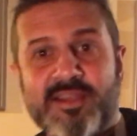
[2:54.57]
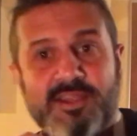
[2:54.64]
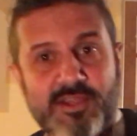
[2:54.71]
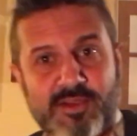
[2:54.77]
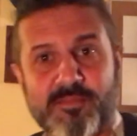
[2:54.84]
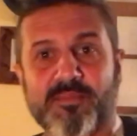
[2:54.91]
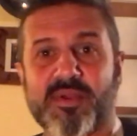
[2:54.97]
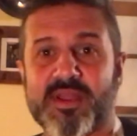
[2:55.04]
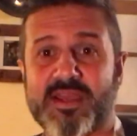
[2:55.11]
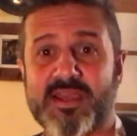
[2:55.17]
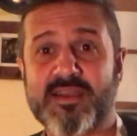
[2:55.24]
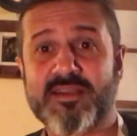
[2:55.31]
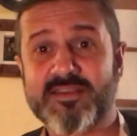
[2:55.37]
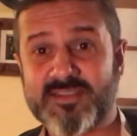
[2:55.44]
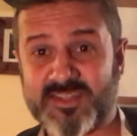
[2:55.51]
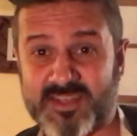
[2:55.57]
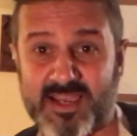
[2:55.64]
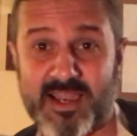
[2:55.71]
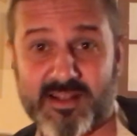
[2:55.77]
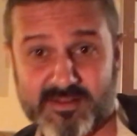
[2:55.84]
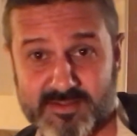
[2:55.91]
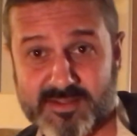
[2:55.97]
You can play
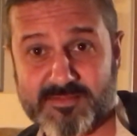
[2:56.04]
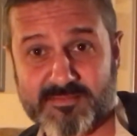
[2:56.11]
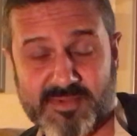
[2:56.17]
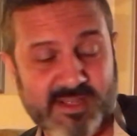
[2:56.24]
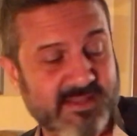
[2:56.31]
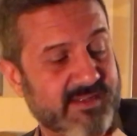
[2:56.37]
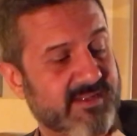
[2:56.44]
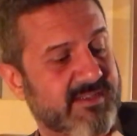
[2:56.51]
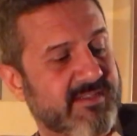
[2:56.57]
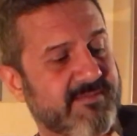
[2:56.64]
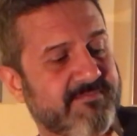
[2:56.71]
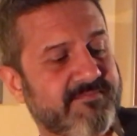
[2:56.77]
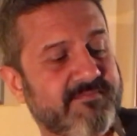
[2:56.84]
scales like this.